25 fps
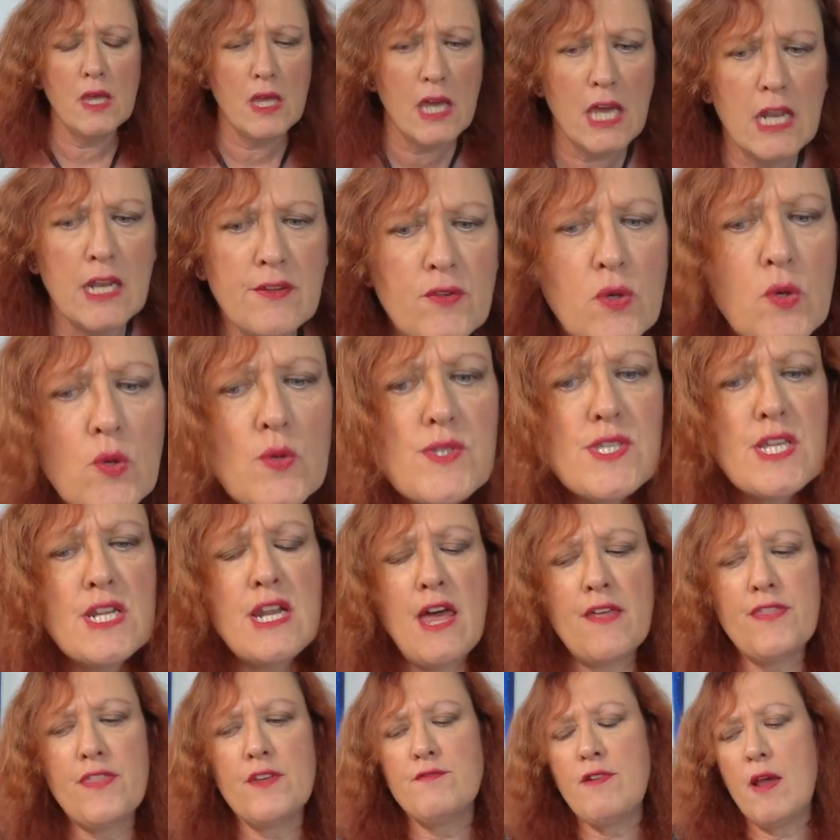And of course,
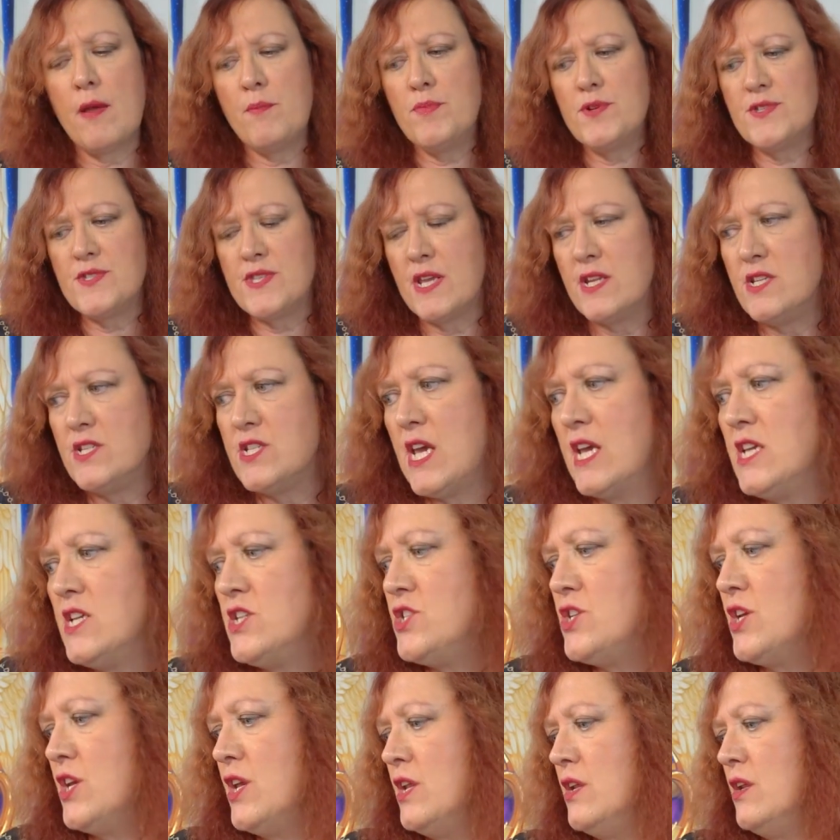another
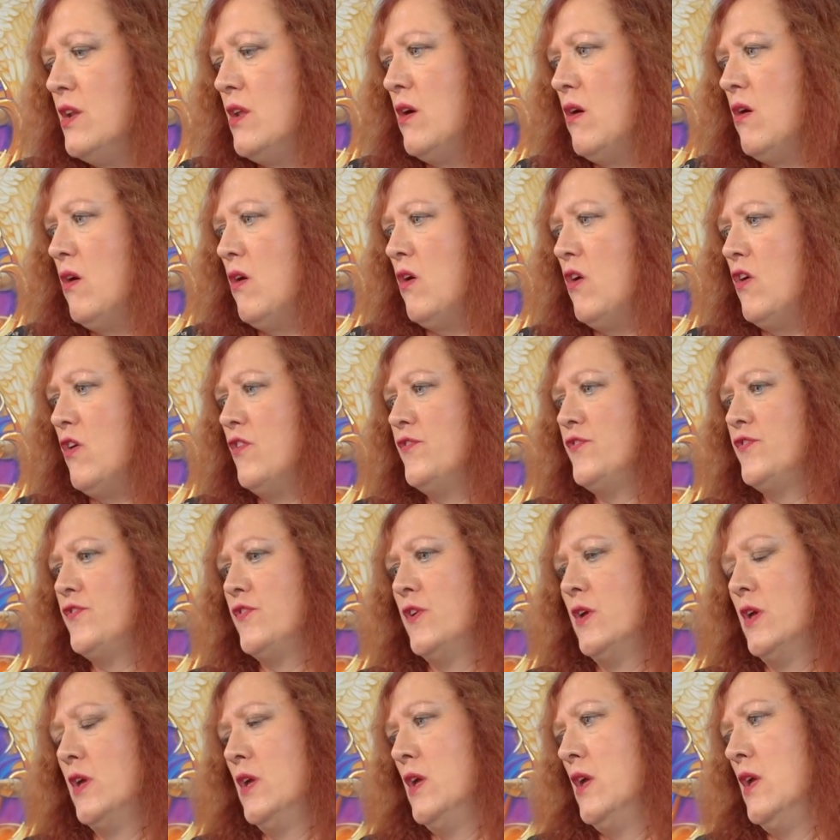representation of
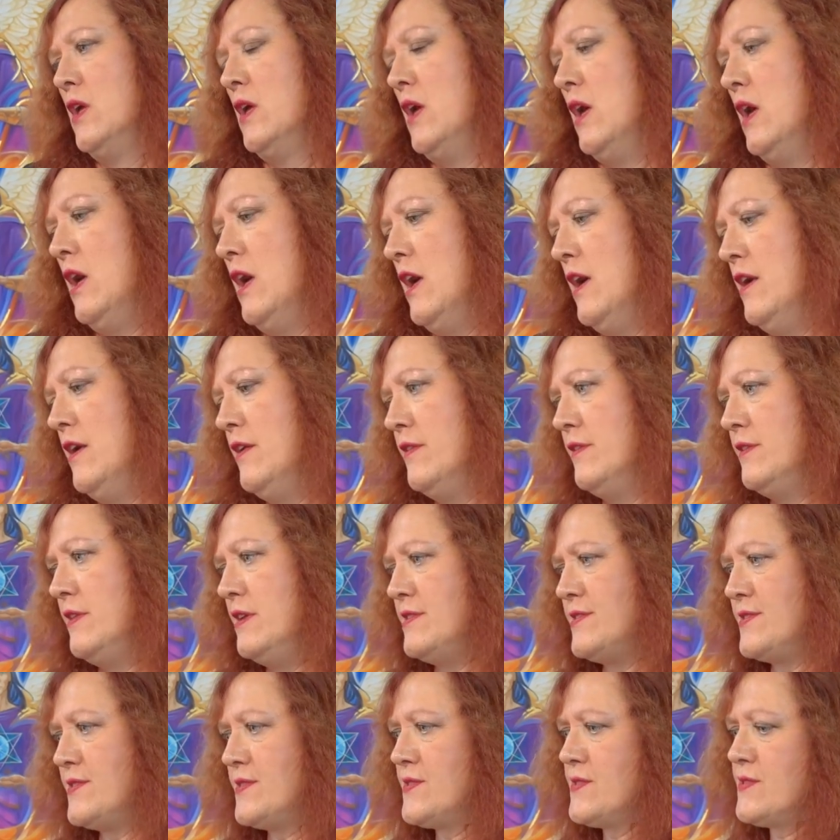
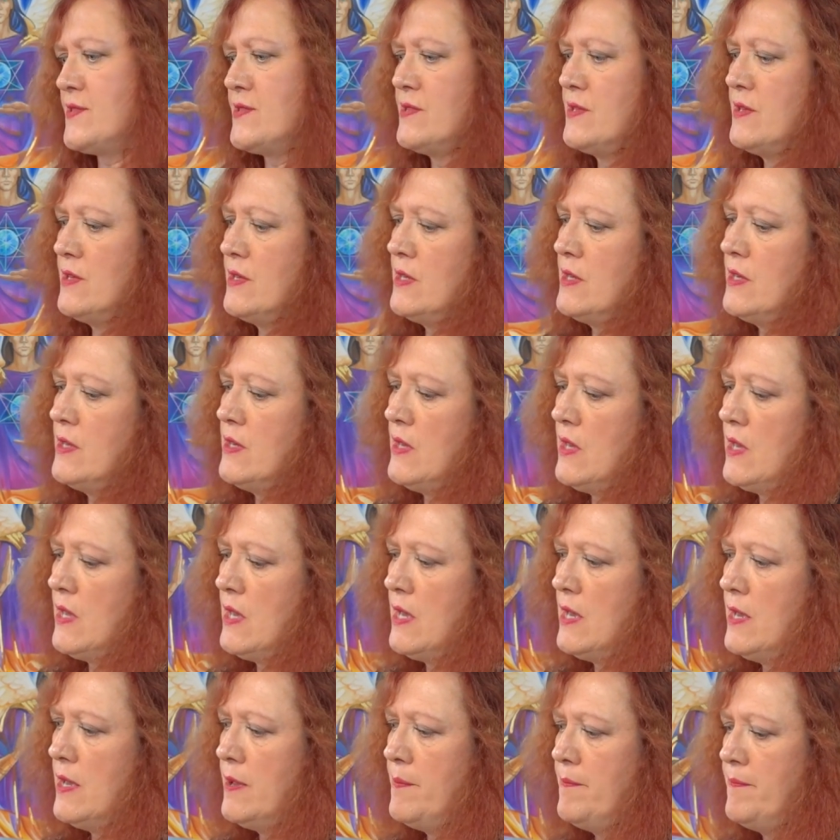this
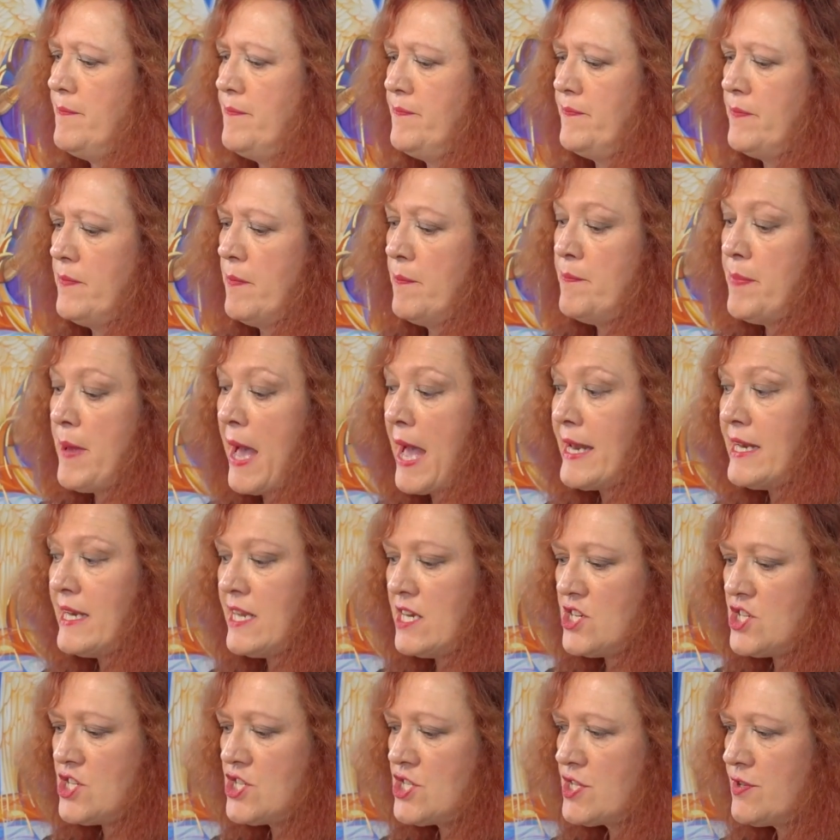
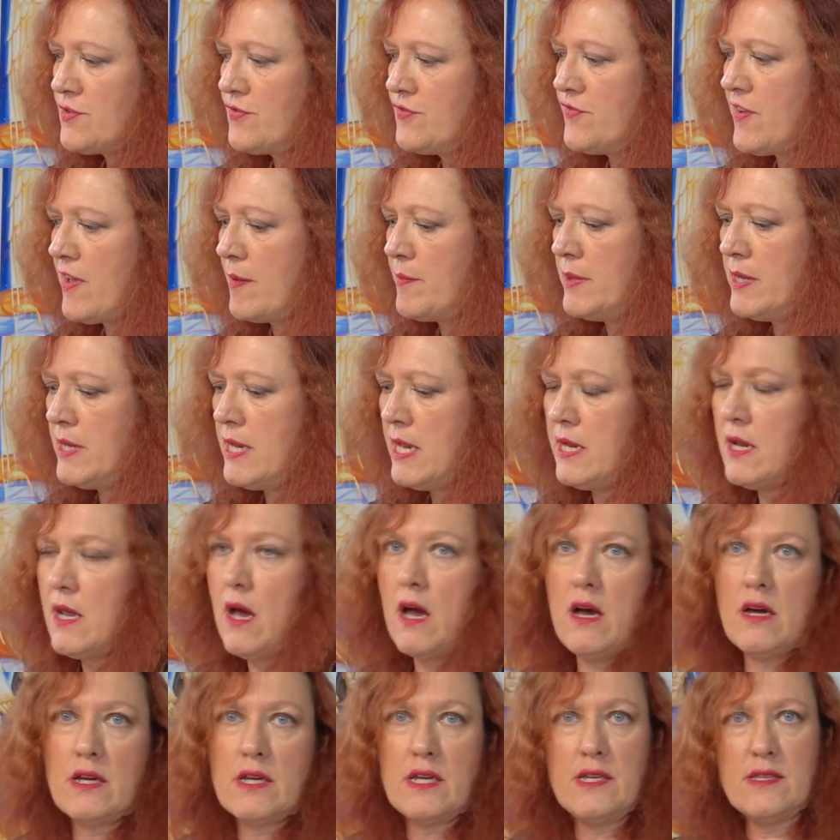banished feminine
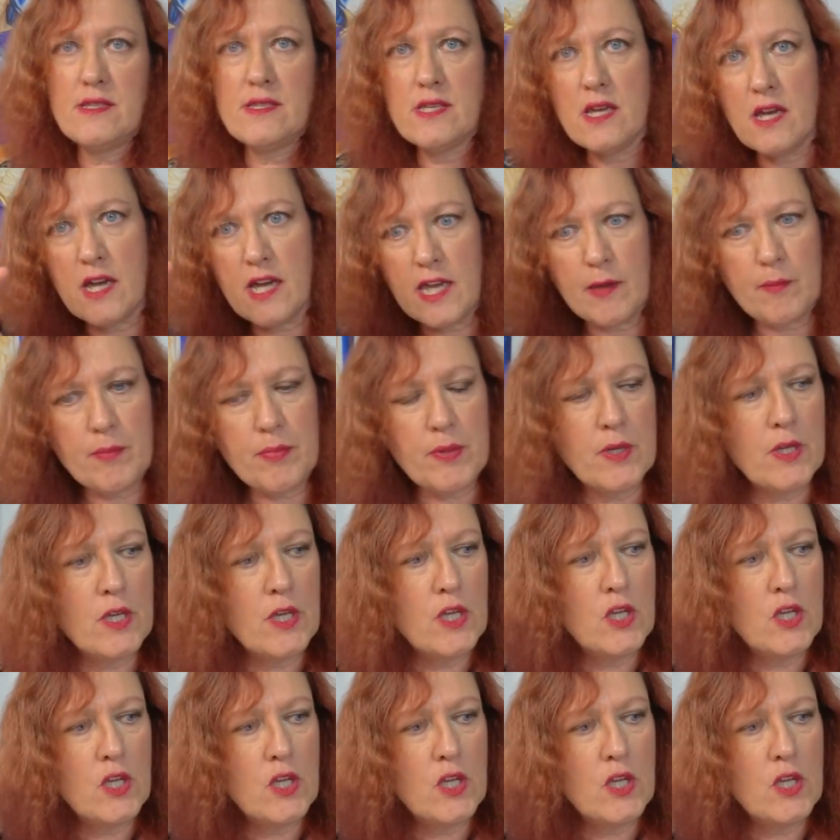archetype